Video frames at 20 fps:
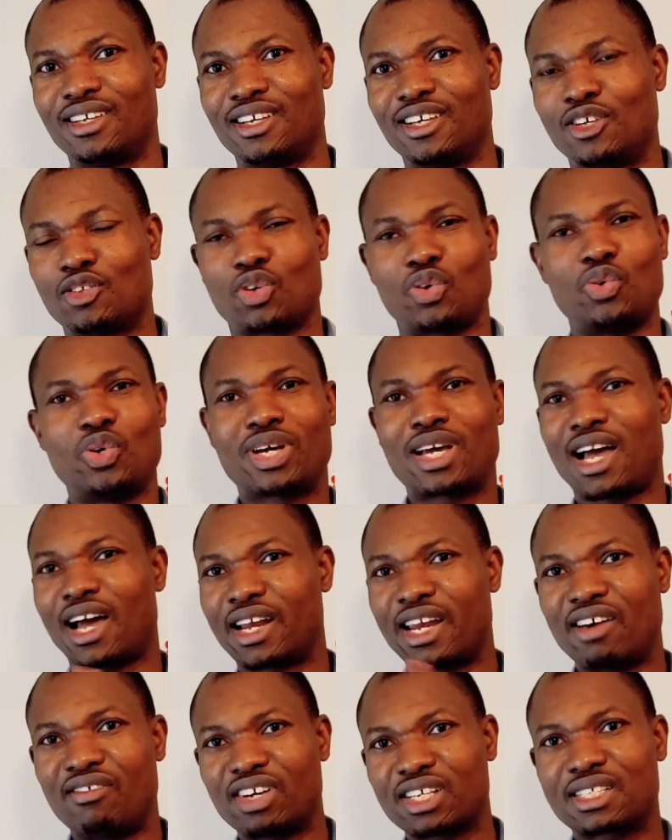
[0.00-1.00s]
So you can
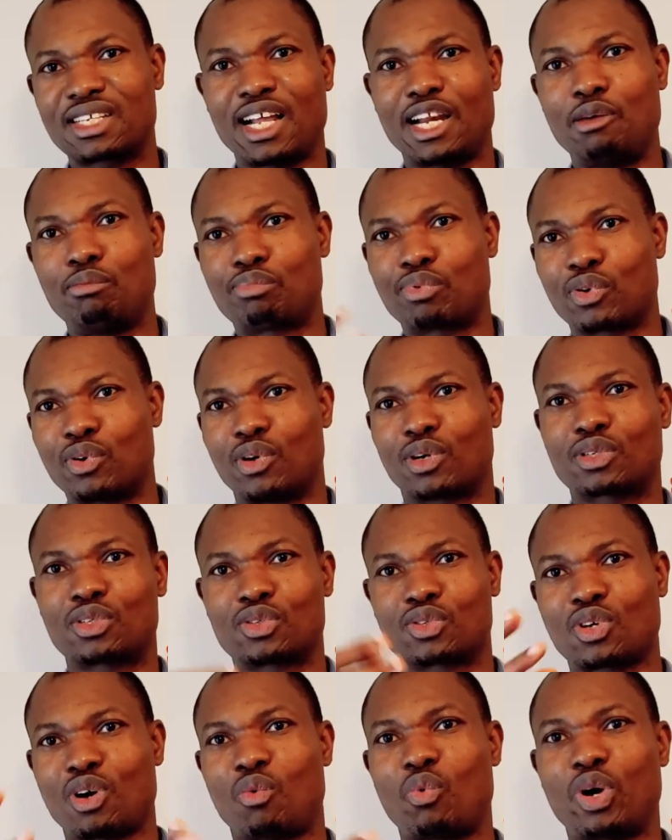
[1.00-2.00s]
never sell a product to
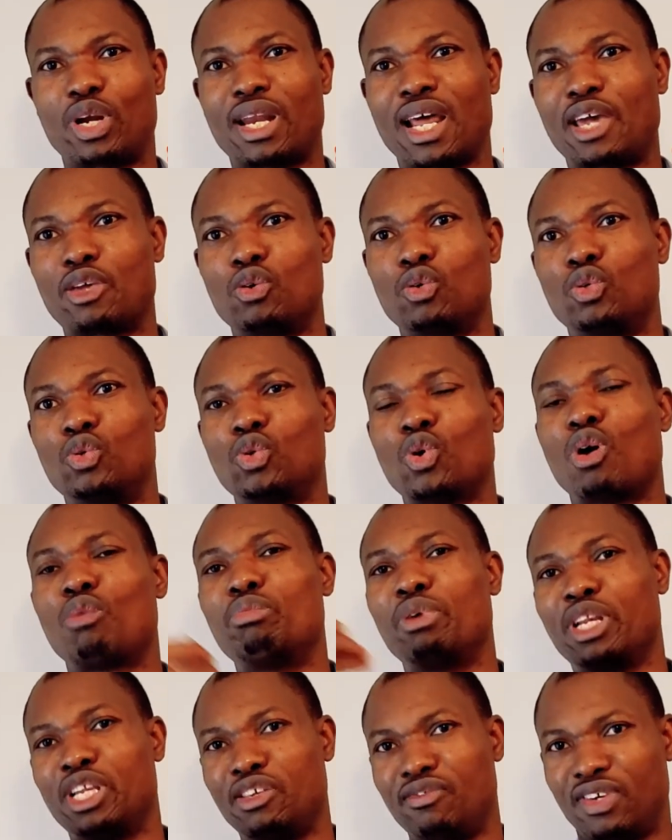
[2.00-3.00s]
someone that you do not
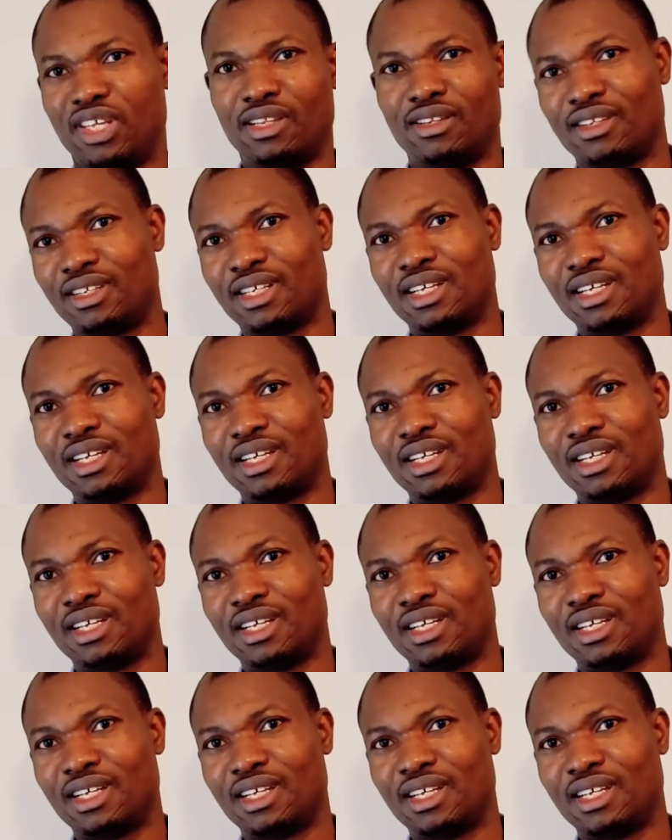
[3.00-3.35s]
believe in